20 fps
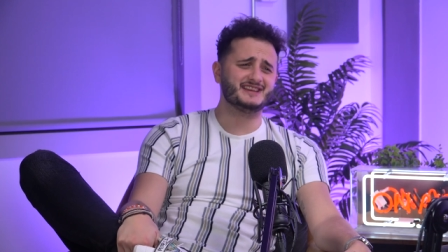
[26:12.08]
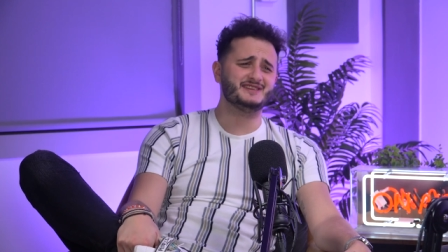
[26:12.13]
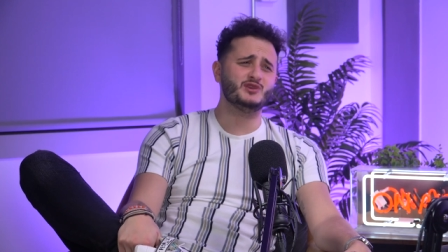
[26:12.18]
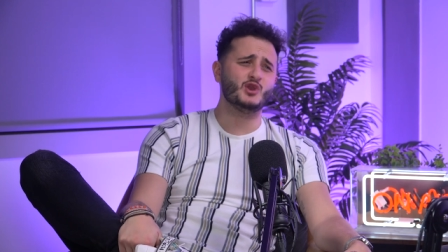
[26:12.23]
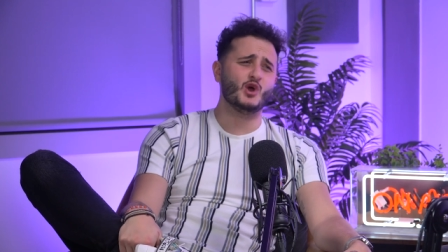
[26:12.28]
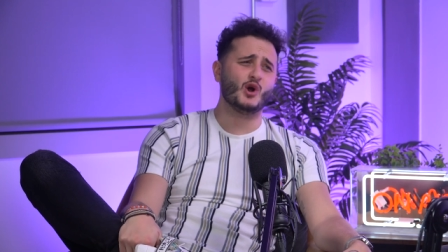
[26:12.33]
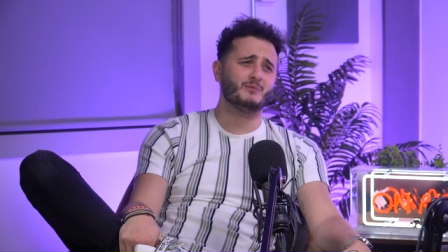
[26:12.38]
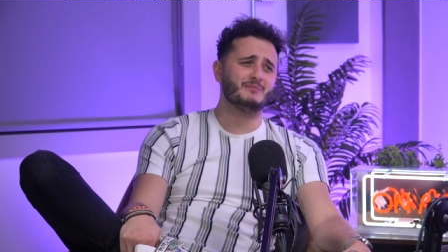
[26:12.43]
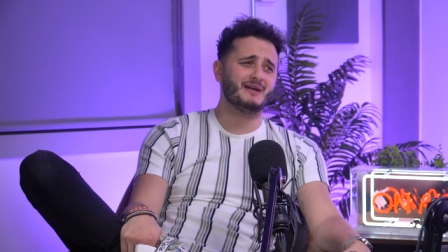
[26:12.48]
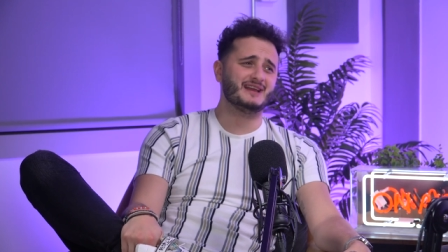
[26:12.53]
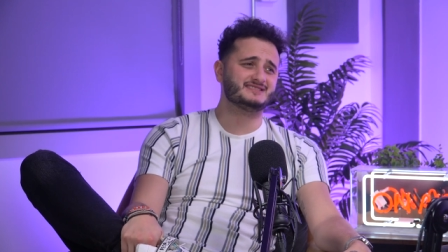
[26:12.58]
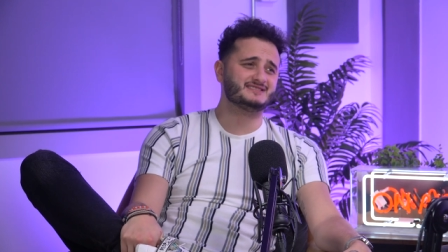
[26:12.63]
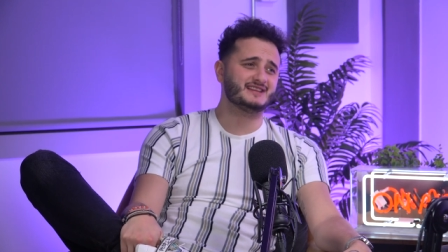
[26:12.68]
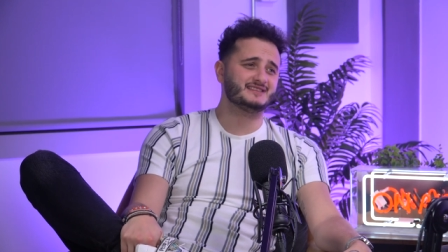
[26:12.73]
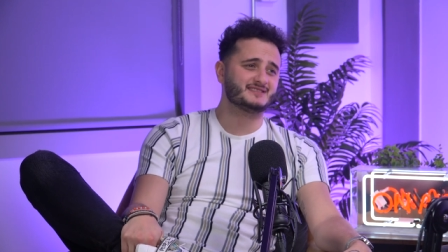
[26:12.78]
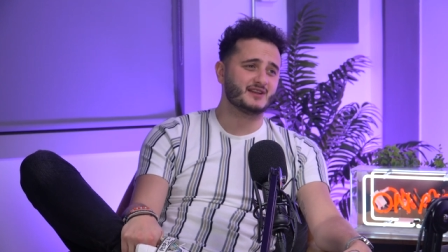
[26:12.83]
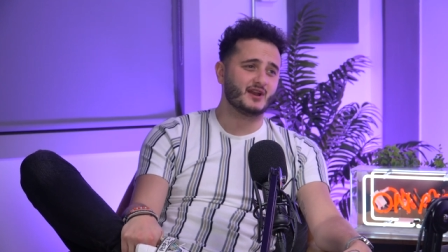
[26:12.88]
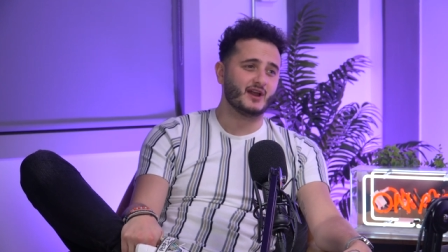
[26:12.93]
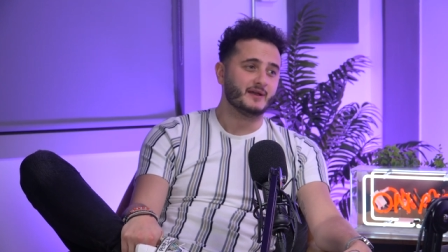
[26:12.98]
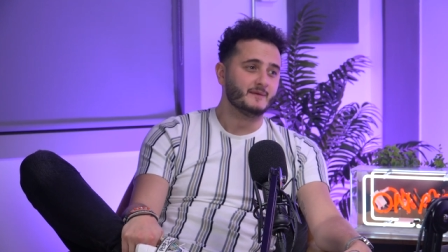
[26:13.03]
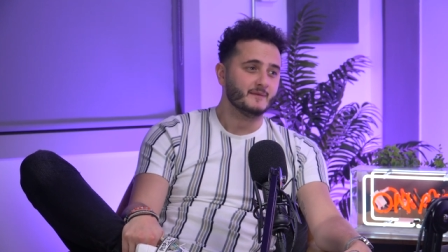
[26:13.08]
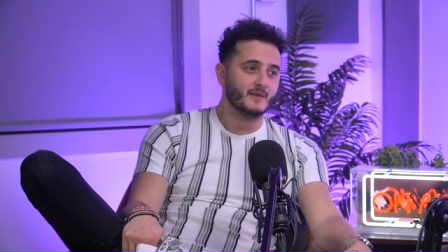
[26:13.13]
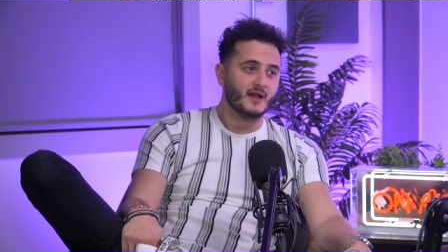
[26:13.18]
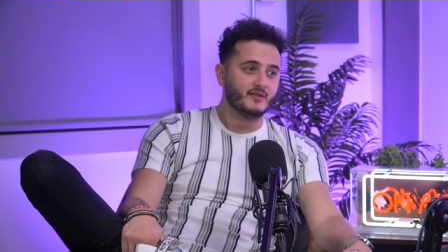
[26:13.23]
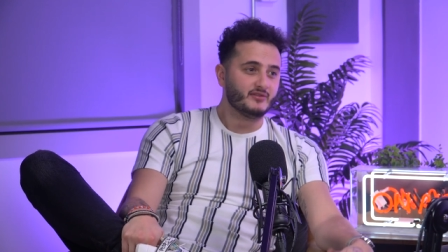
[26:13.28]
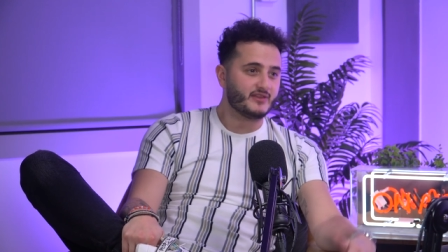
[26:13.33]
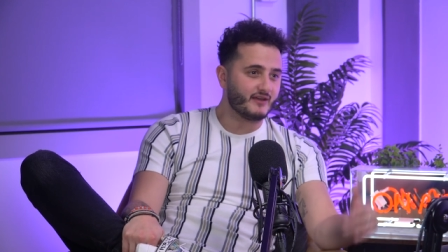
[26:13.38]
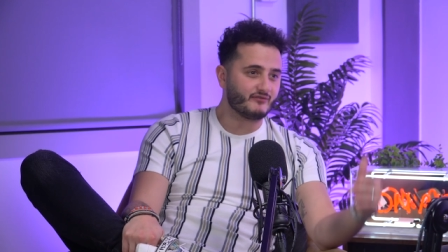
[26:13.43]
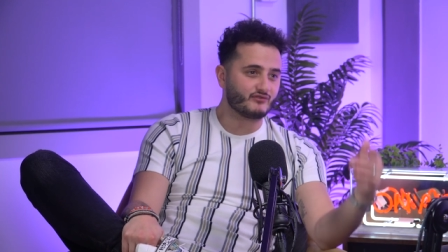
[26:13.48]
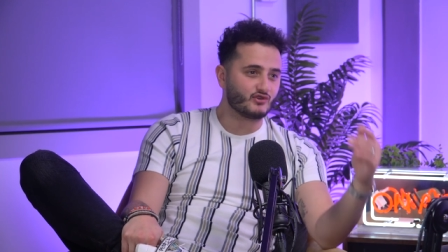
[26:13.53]
did not make sense. So, like,
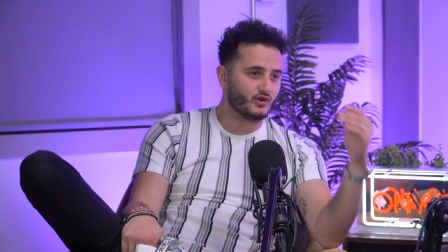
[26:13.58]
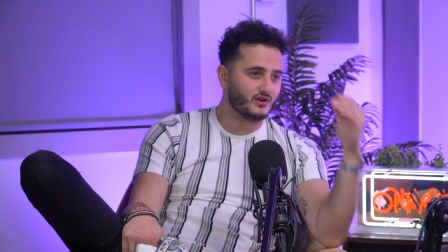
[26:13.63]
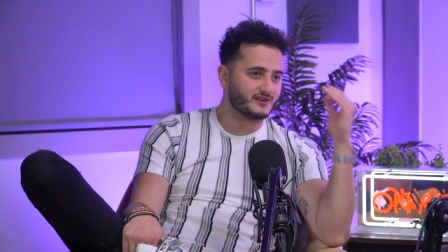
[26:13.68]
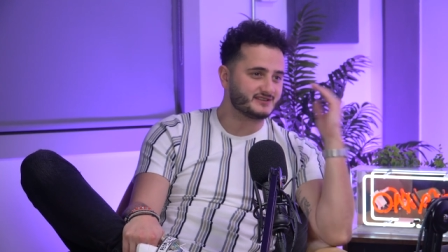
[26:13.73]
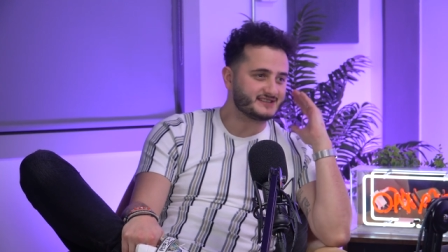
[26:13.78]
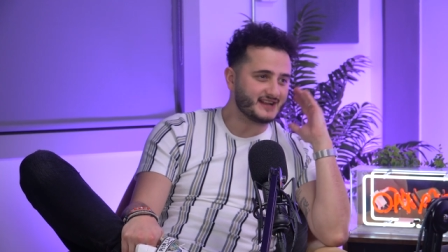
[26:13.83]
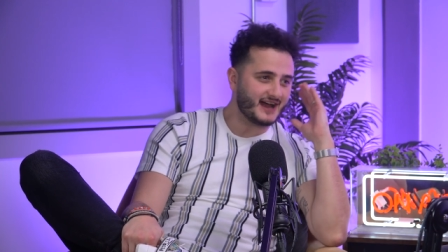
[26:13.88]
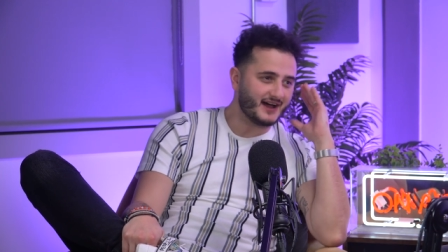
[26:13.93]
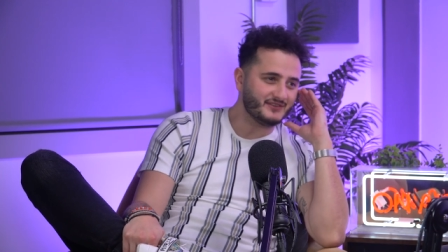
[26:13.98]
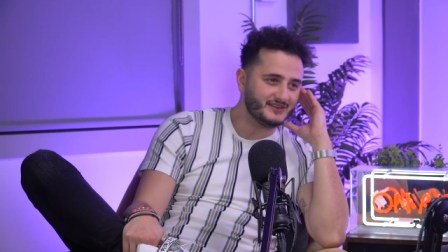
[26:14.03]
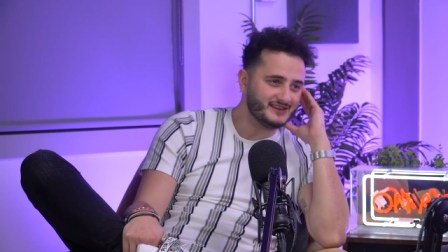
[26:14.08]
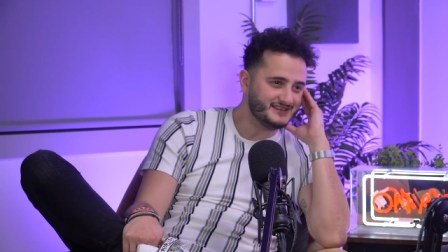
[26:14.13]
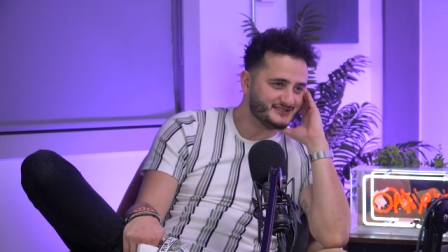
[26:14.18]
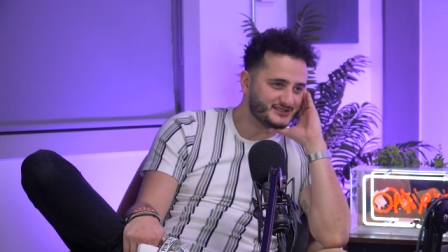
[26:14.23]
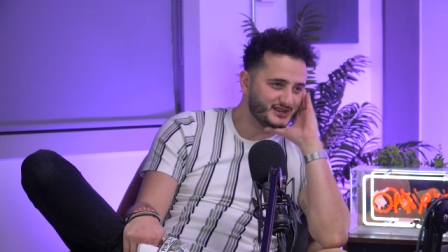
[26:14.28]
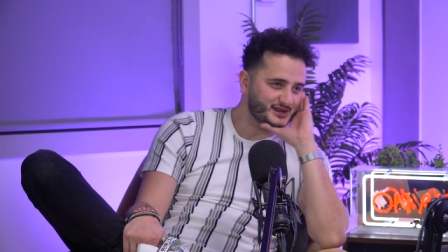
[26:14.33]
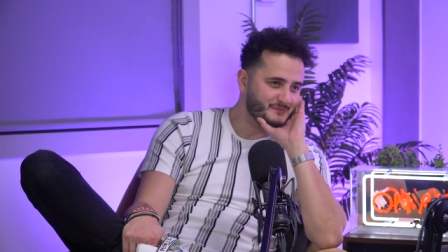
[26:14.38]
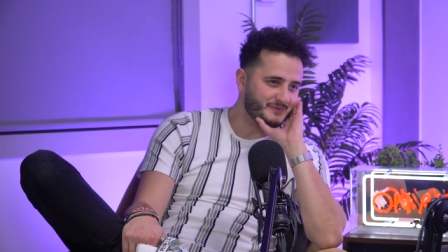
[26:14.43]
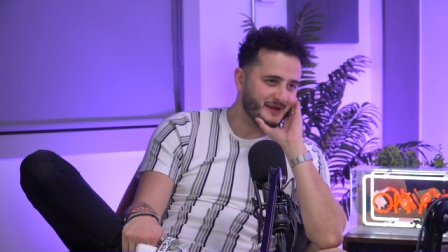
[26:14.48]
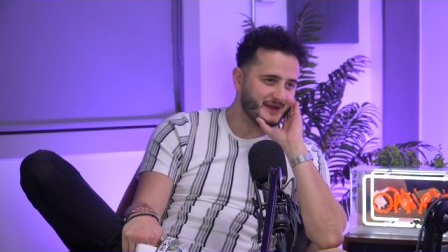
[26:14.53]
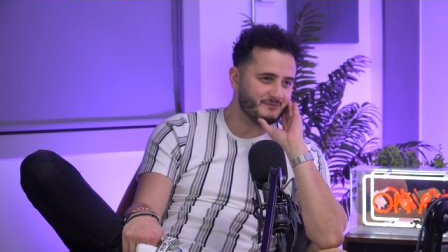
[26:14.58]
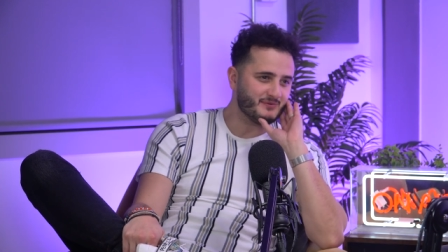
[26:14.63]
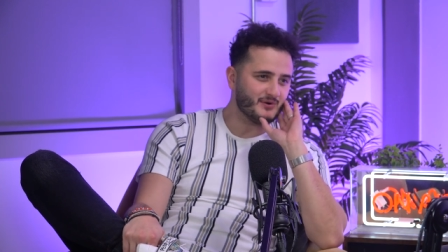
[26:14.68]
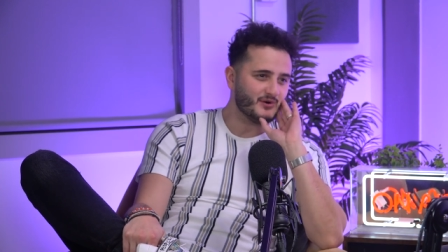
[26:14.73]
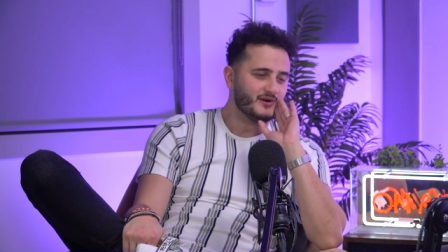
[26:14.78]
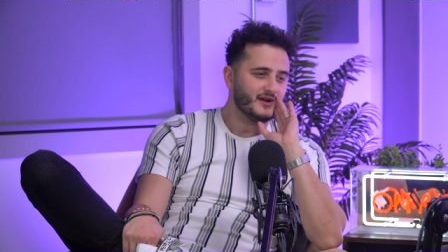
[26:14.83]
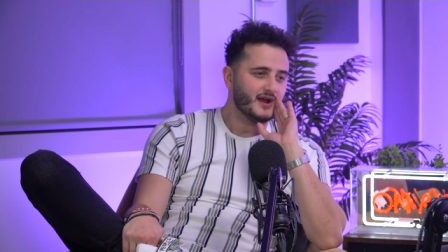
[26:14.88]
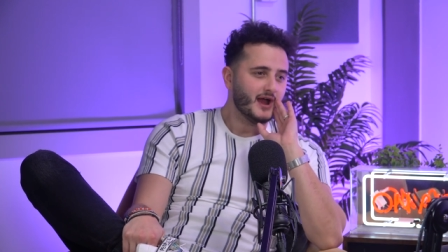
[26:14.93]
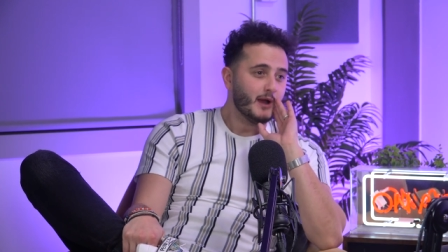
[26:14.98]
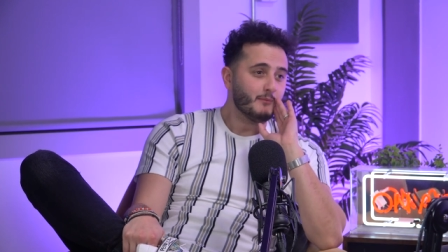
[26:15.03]
they've crossed out these two
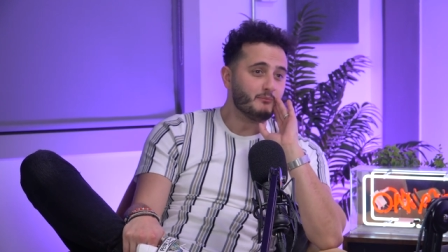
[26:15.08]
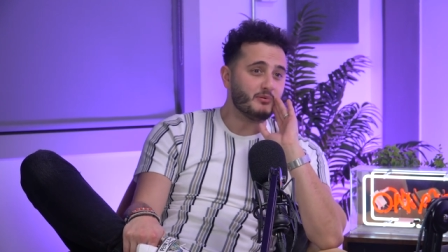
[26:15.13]
people,